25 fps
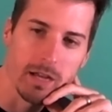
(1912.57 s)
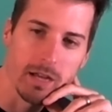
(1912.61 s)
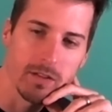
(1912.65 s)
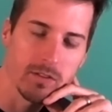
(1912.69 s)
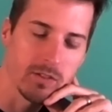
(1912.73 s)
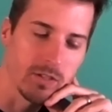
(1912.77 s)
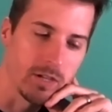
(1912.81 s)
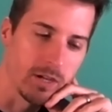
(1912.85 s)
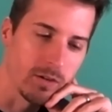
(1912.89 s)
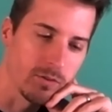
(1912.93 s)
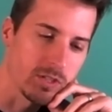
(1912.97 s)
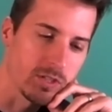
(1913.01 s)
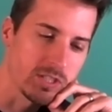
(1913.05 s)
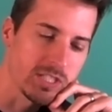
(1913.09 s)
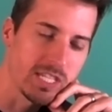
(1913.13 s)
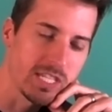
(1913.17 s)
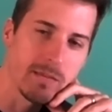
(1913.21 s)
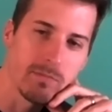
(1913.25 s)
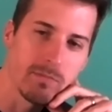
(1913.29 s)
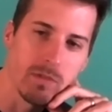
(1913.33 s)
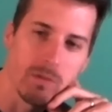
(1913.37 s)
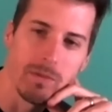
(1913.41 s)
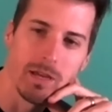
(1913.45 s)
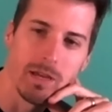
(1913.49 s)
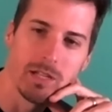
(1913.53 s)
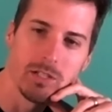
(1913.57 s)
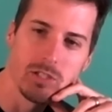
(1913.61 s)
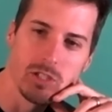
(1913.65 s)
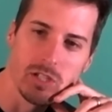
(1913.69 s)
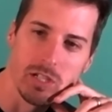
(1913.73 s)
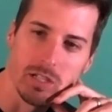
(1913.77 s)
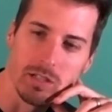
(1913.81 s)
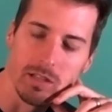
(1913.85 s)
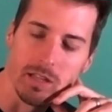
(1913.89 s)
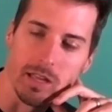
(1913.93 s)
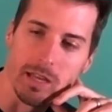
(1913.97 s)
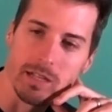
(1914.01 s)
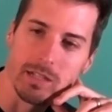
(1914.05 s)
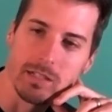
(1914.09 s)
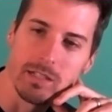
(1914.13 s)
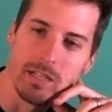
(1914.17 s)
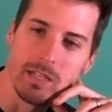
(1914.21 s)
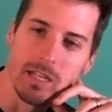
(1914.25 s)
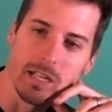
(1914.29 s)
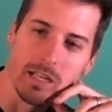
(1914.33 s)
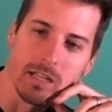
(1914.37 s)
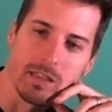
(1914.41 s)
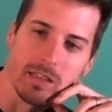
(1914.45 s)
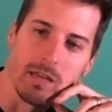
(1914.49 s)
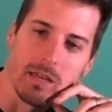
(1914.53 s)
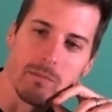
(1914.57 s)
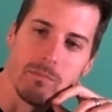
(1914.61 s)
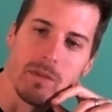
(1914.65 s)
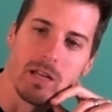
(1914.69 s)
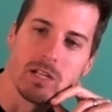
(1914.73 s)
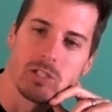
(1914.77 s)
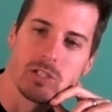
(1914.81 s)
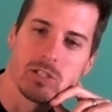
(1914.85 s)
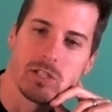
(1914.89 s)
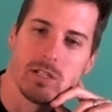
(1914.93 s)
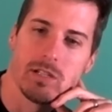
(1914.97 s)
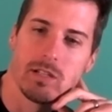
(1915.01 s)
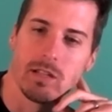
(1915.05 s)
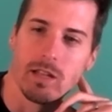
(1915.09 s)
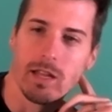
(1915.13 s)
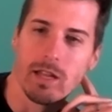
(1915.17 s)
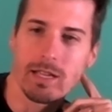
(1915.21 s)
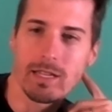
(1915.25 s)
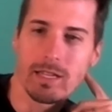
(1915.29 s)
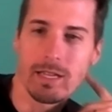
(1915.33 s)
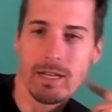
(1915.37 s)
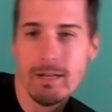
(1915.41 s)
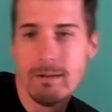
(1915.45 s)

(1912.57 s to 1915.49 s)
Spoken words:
the team that mentioned, like Nick that mentioned, like,